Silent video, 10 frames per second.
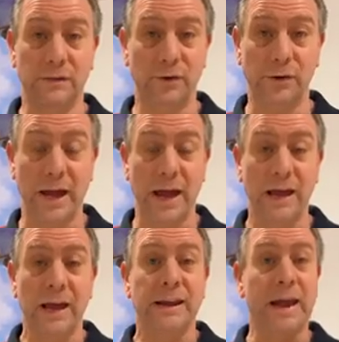interview
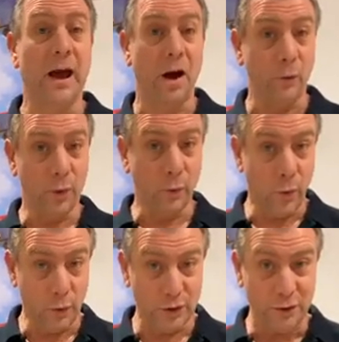there. Now, I will
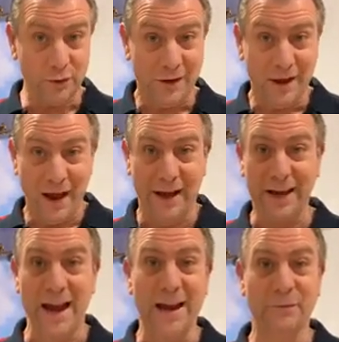warn you,
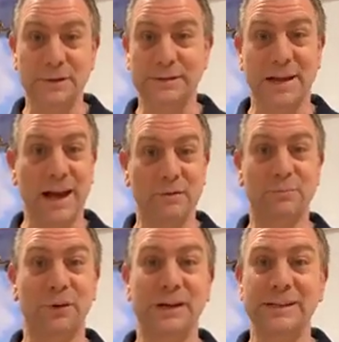okay, it was
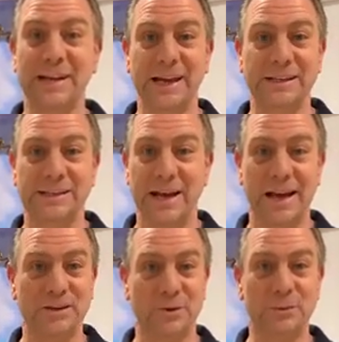pretty intense.
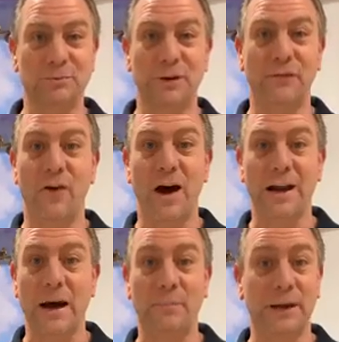John was pretty
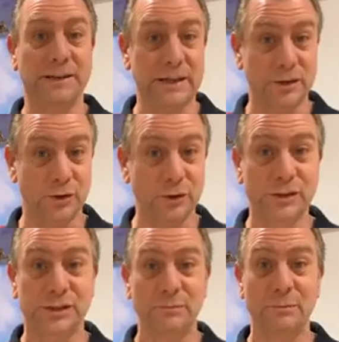fired up. He did
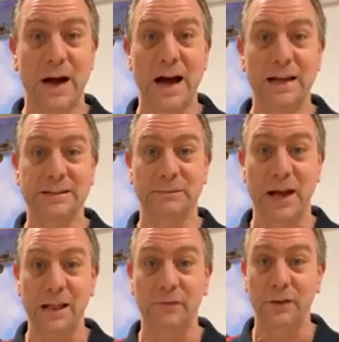use some
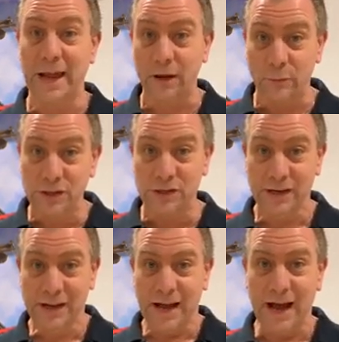colourful
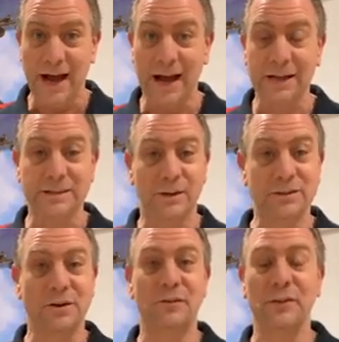language, so
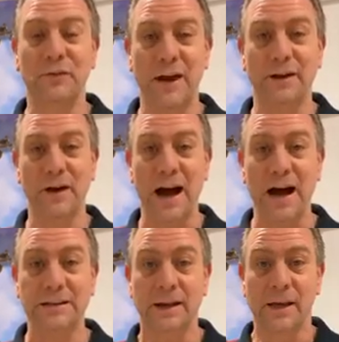it's not for the faint of
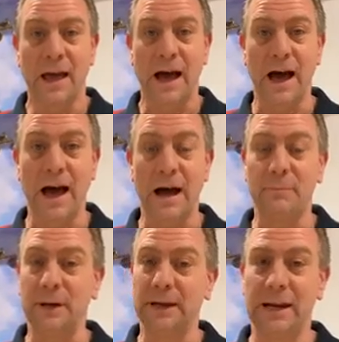heart.
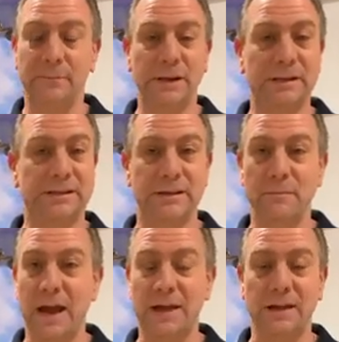But again, I mean, this is a
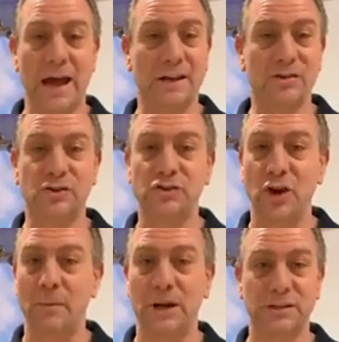man that has
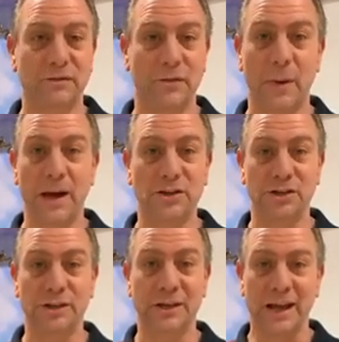so much
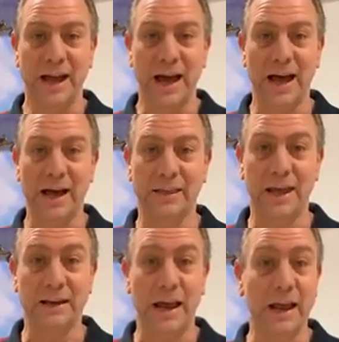information
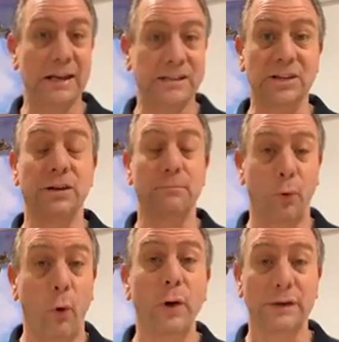and such
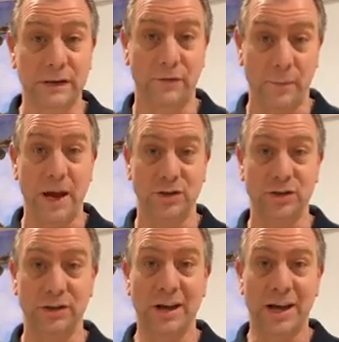important
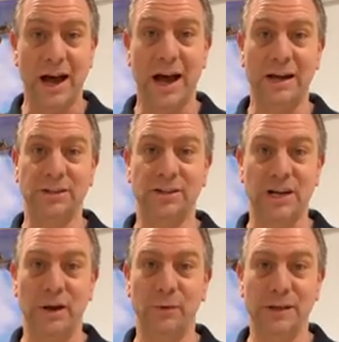information to
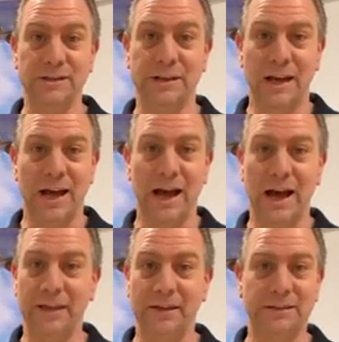share with us
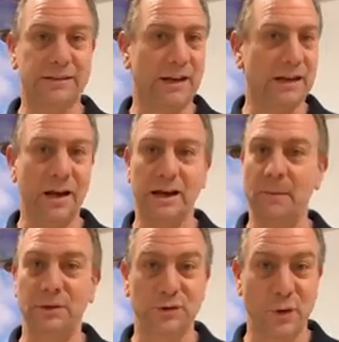that you know, a
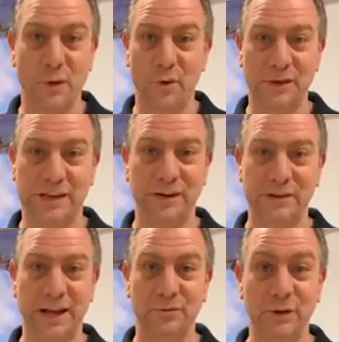couple of swear words
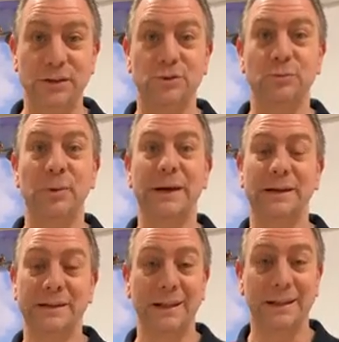here and there really should
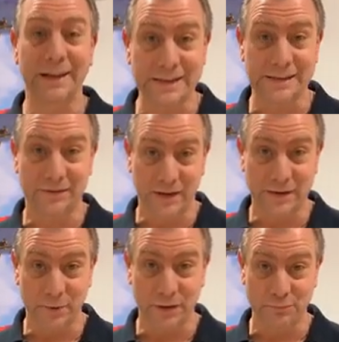be the least of
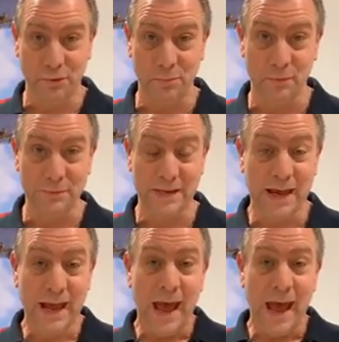anybody's problems.